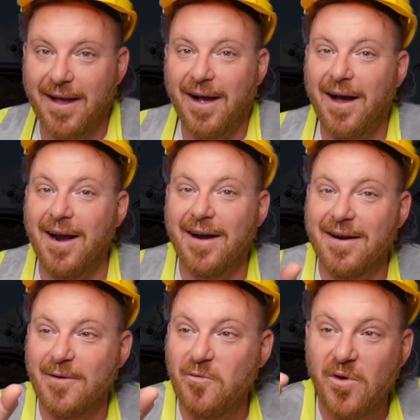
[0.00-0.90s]
I don't
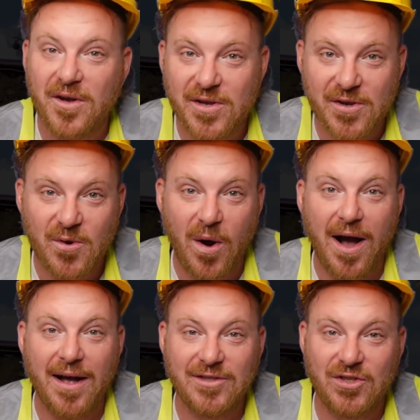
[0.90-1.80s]
know what you
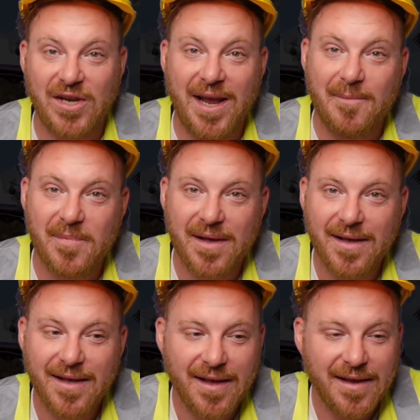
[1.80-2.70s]
are, champ,
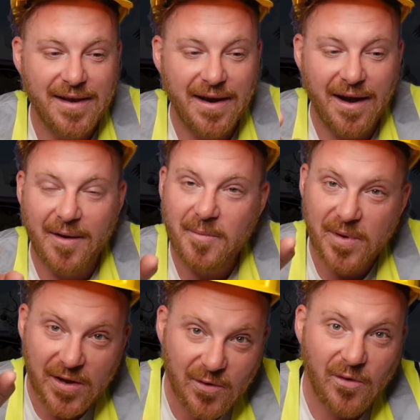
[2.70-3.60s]

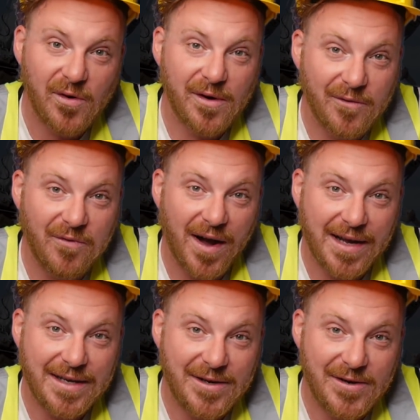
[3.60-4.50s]
but you're not a
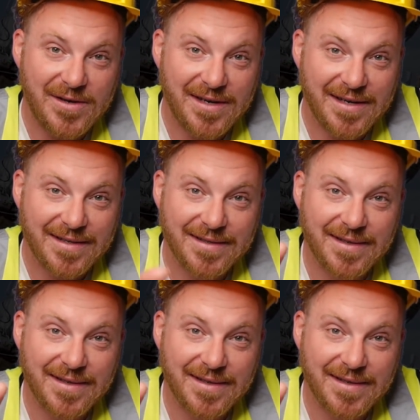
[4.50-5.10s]
fucking unionist.